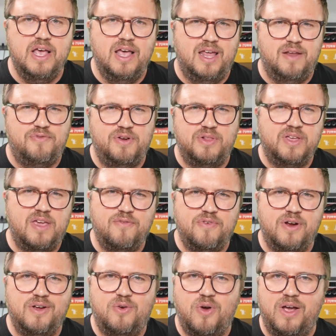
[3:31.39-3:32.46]
And if you're looking for
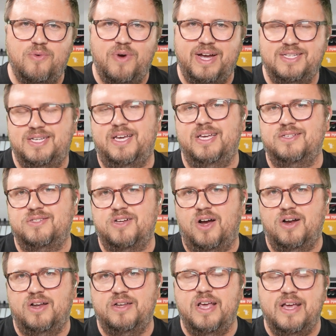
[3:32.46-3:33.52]
a great way to get
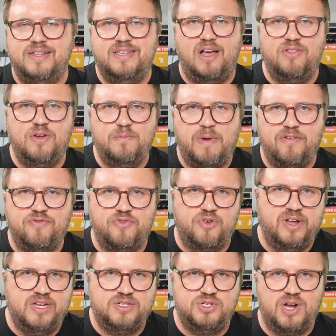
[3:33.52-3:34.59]
started, download my
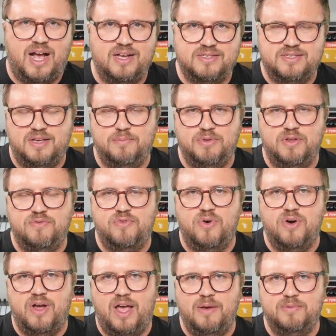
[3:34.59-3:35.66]
free tracks template
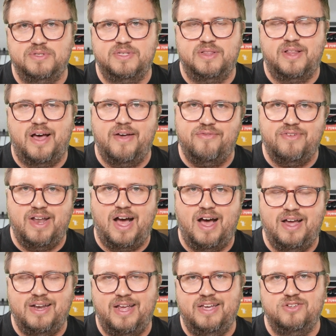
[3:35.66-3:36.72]
for Ableton Live
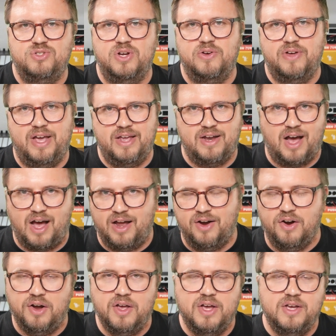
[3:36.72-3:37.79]
9 intro and
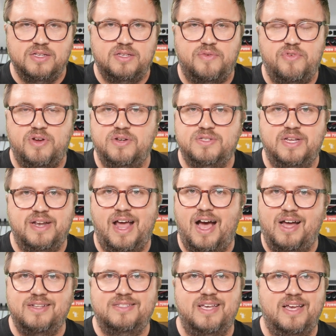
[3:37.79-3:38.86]
higher. So if you're using
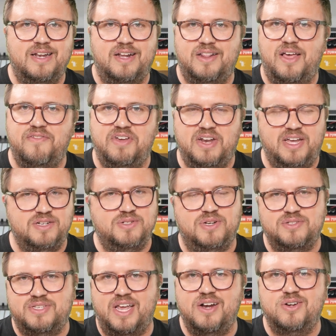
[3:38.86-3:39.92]
9, 10, 11 intro
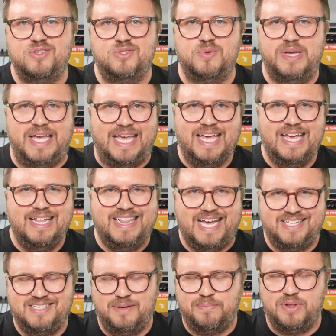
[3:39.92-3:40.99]
standard suite,
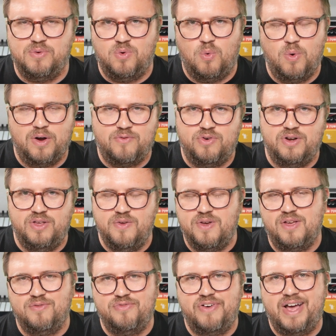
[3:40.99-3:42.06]
that template will work for you. You
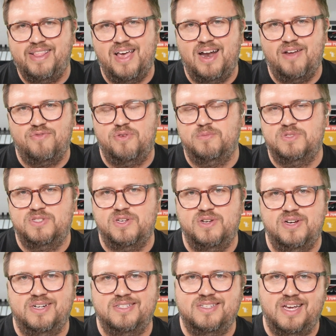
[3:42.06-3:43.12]
can find that at
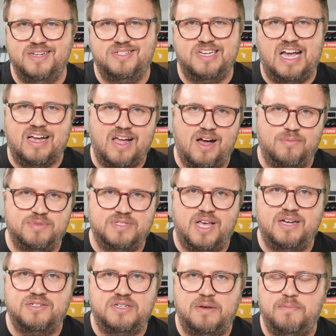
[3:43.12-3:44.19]
fromstudiotostage.com
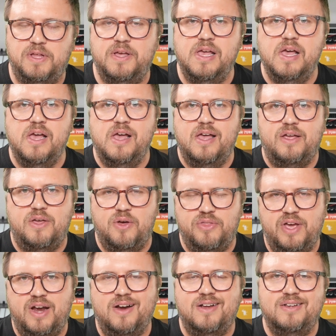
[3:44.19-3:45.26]
slash template. Go
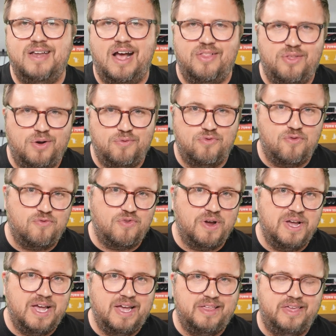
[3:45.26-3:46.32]
there, download it for
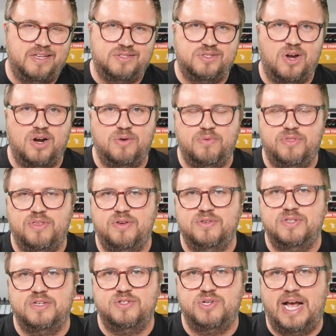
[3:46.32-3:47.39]
free, and get started with
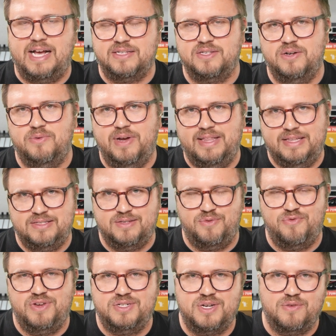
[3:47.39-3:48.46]
using tracks in a way that's
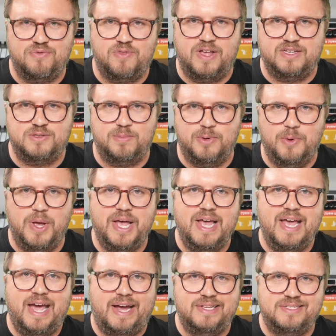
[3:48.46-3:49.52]
efficient, flexible,
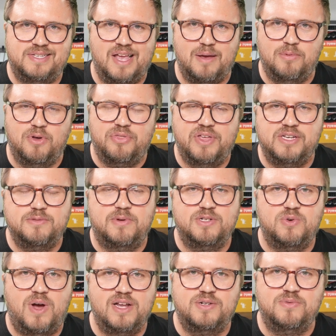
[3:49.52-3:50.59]
and stable. Thanks so much
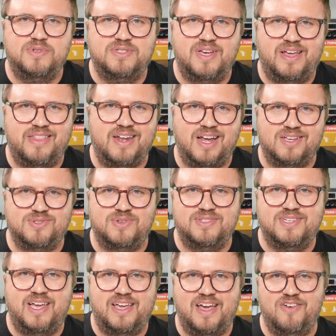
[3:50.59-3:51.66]
for watching. We'll see you on the next one.
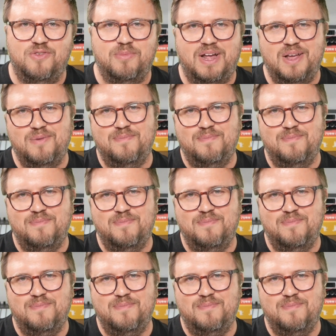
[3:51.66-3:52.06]
Take care, everybody.